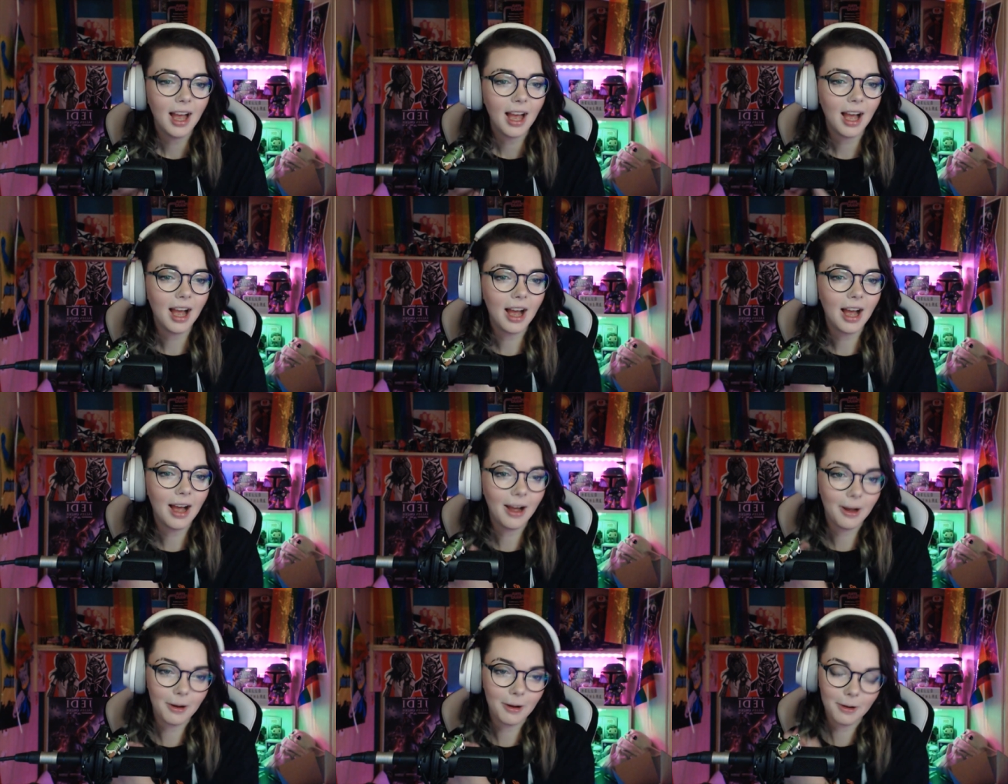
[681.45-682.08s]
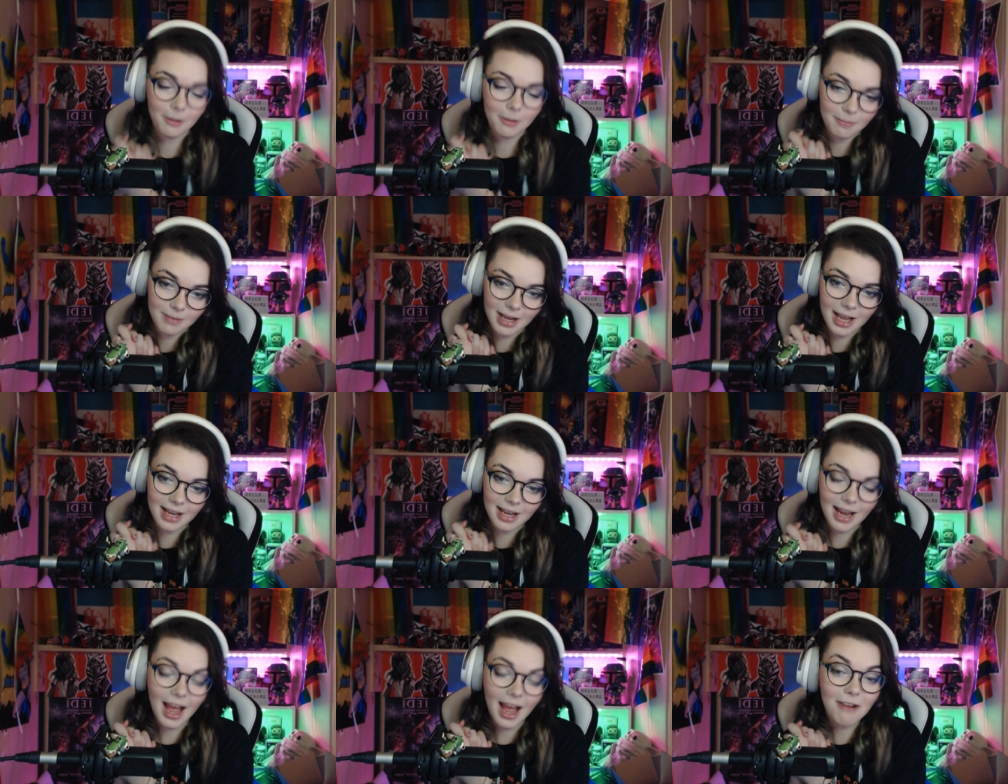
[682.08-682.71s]
Um,
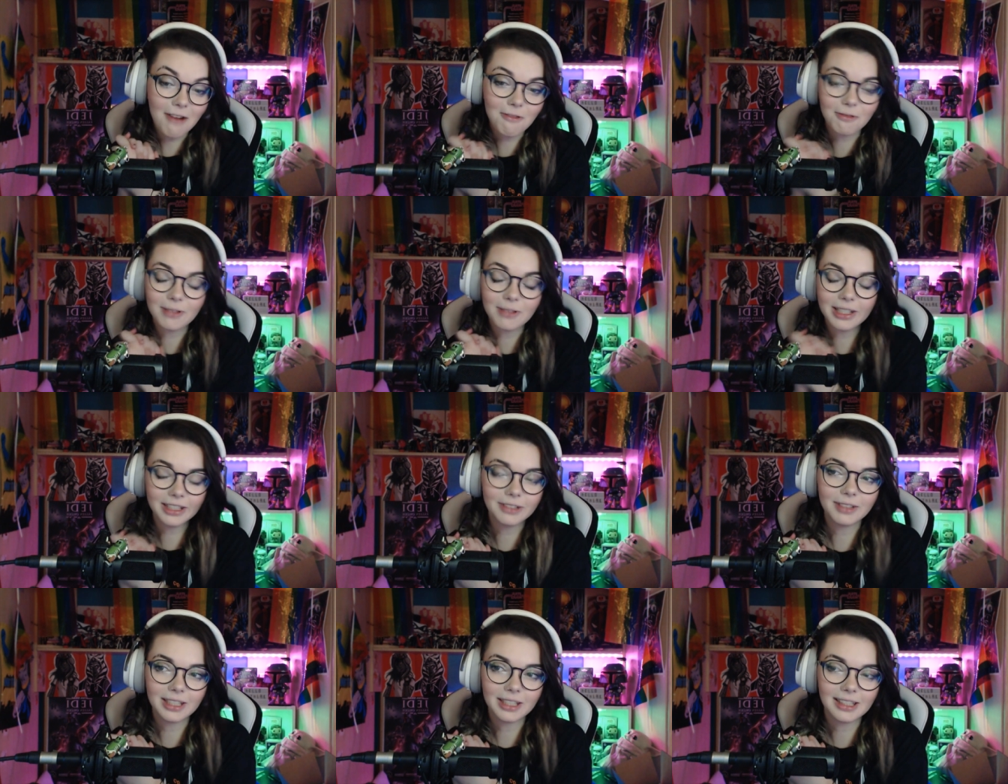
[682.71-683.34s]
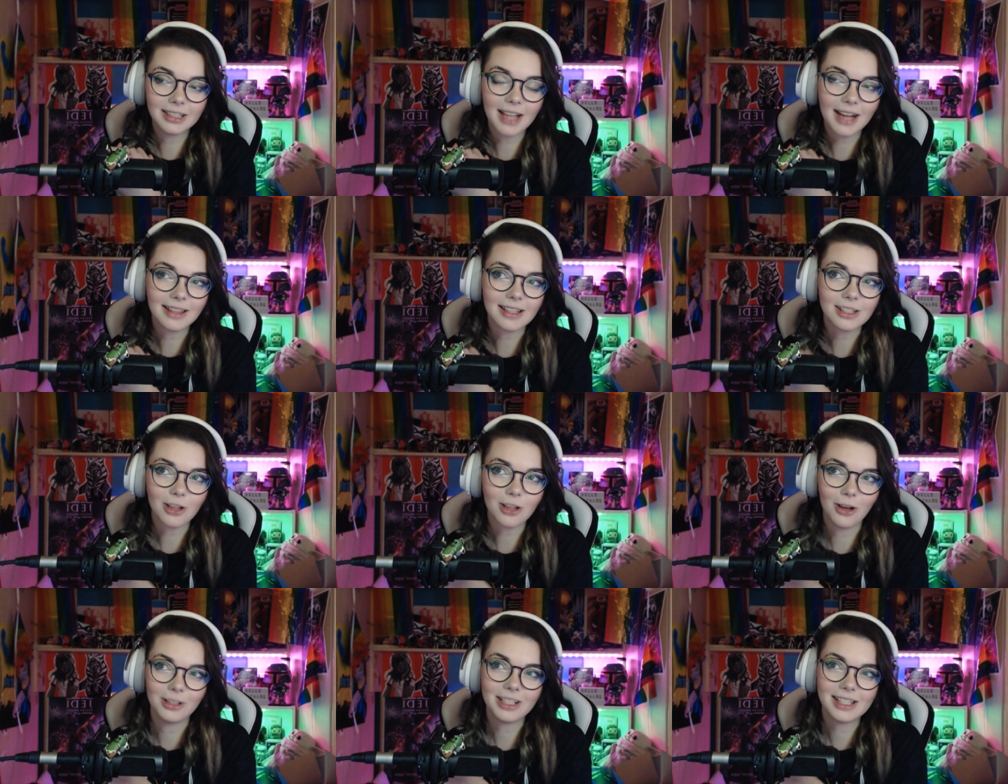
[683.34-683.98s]
and I really, really like this.
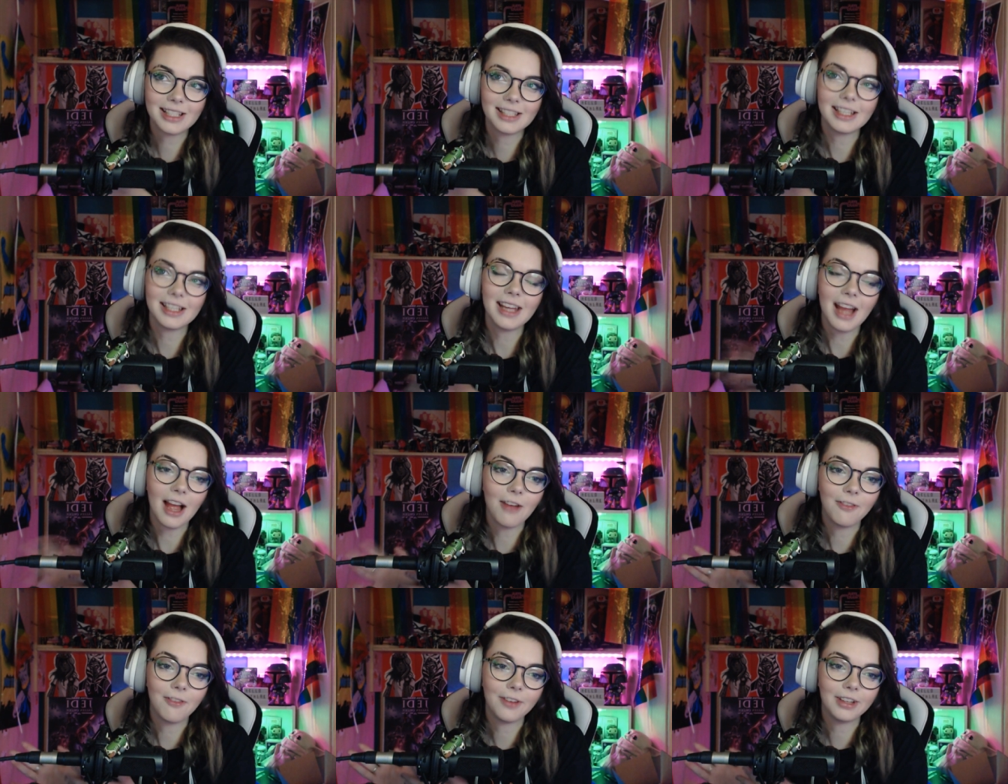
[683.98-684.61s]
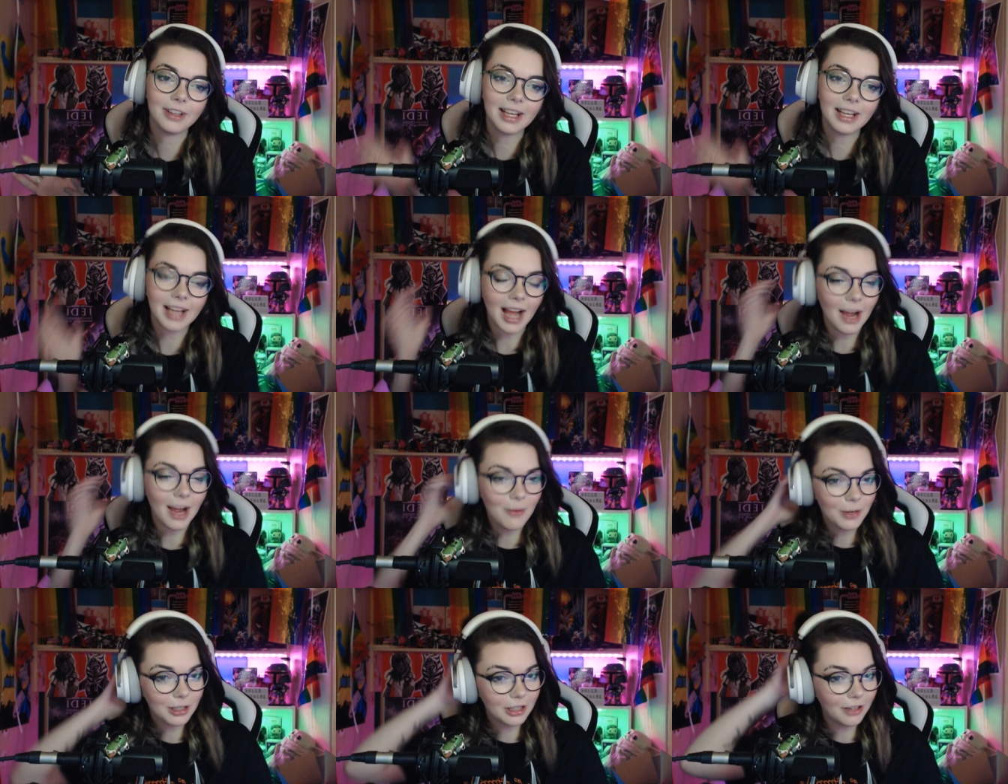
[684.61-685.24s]
Honestly, I feel like
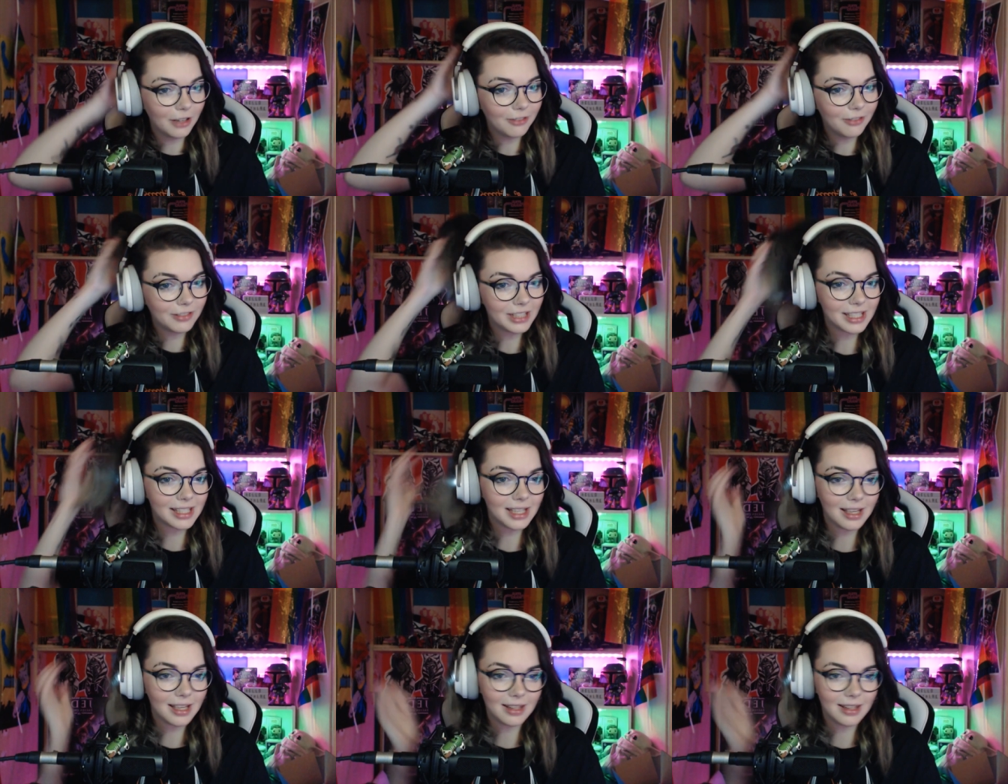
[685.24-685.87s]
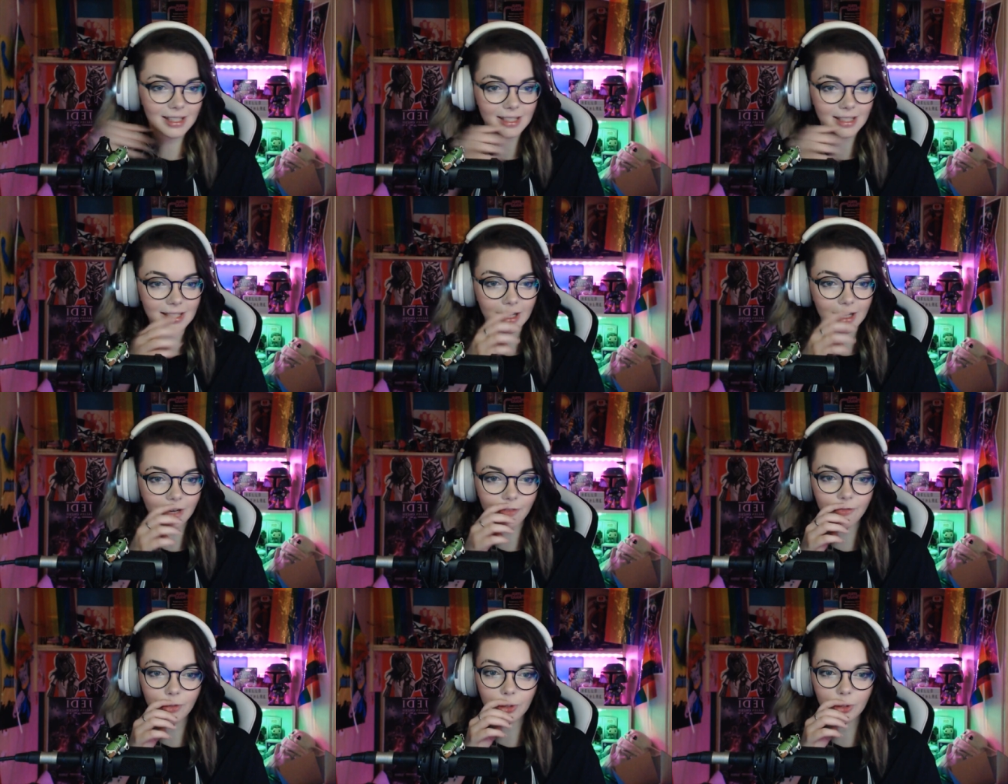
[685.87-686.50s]
I would love to see this as like
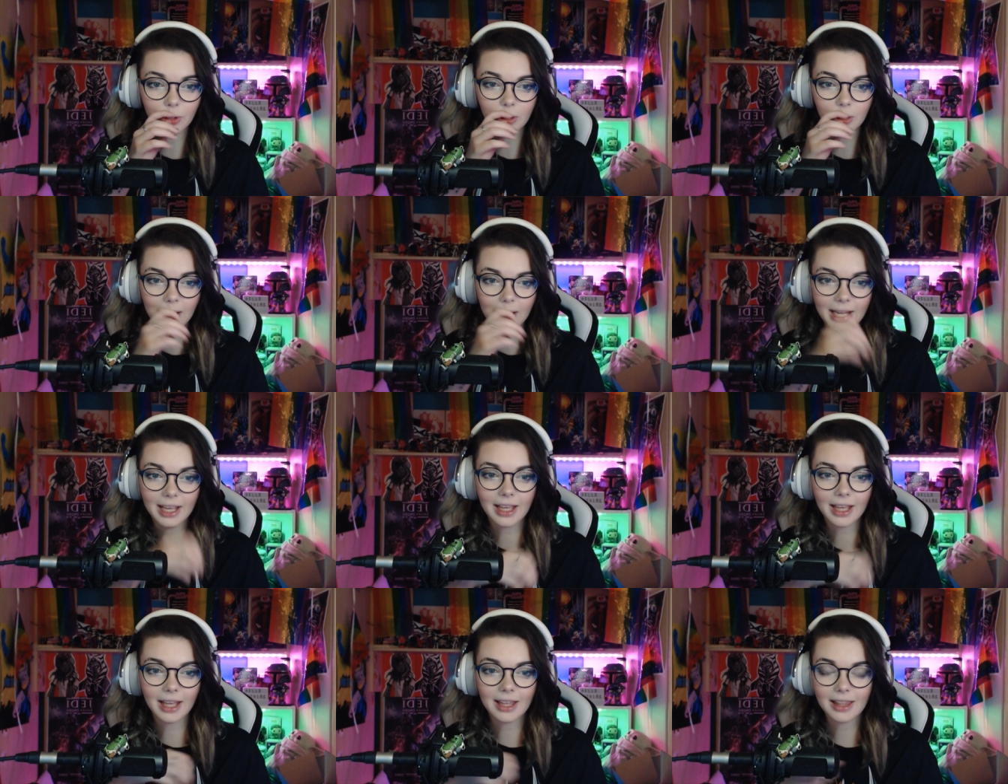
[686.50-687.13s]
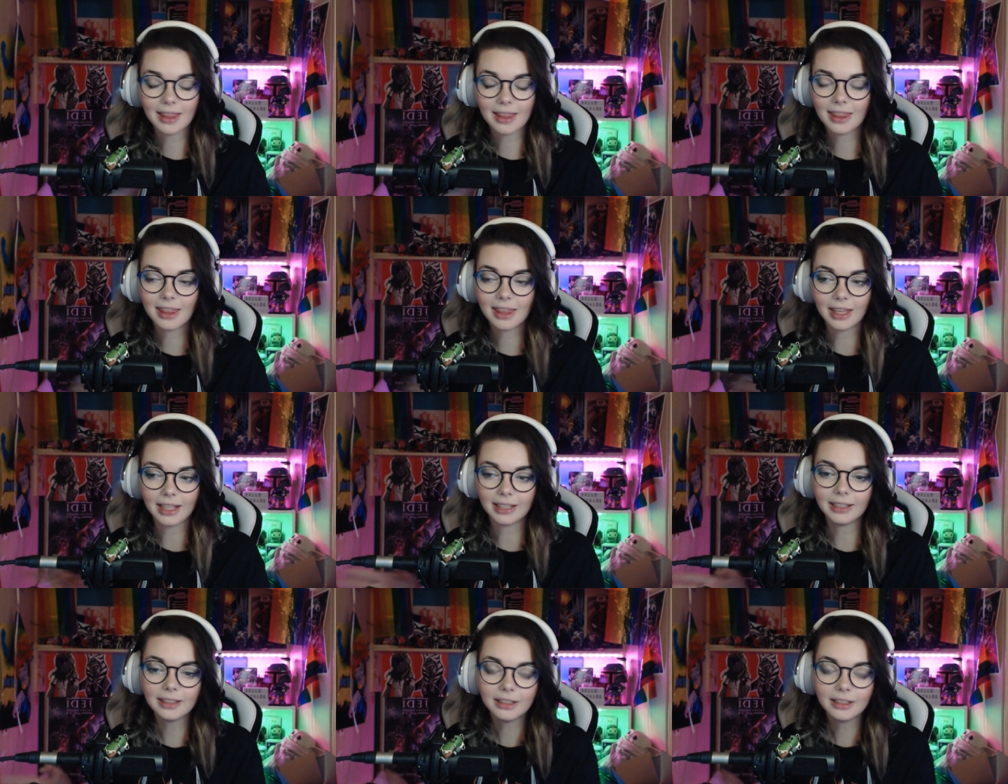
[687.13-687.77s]
a full like
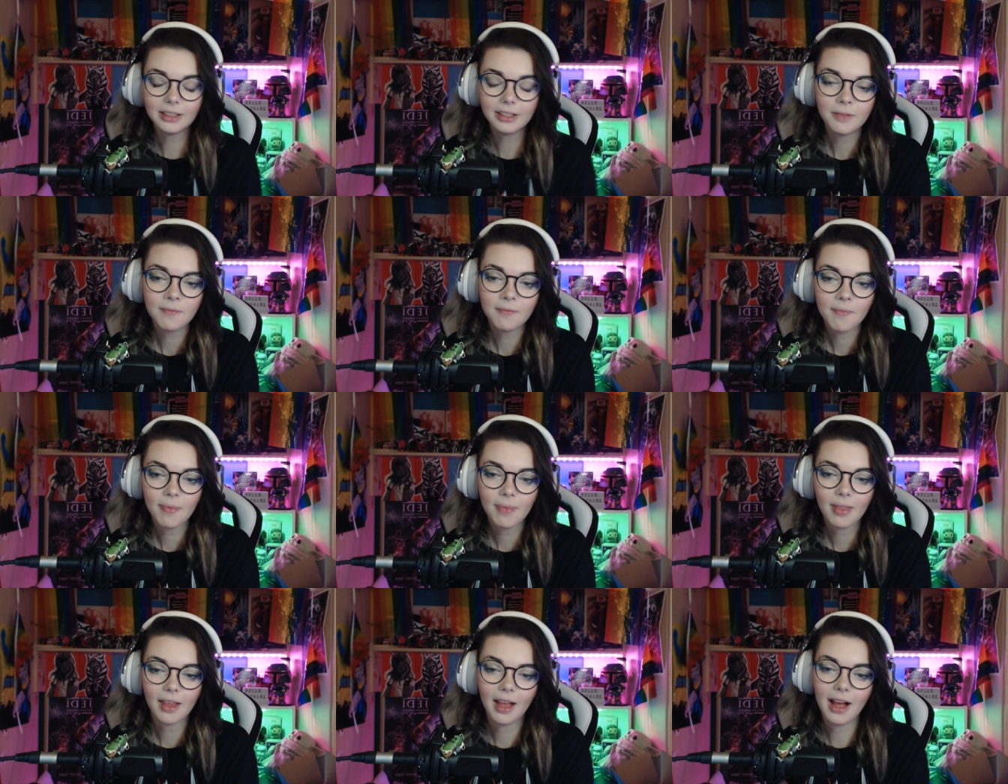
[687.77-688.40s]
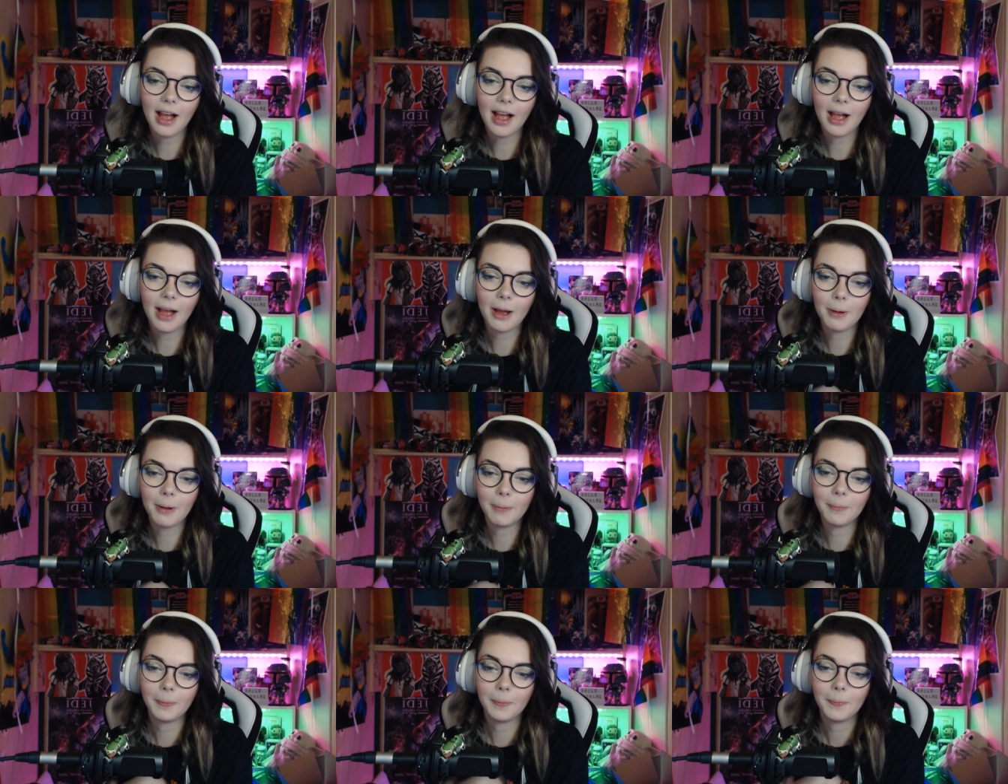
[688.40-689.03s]
thing.
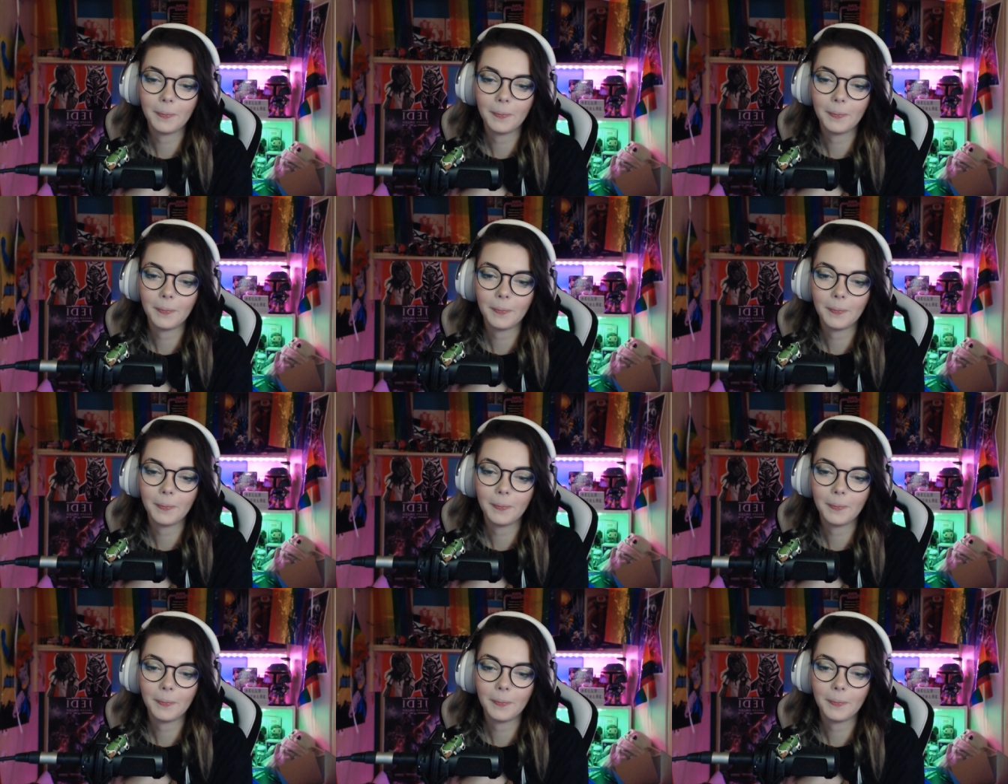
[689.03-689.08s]
Um,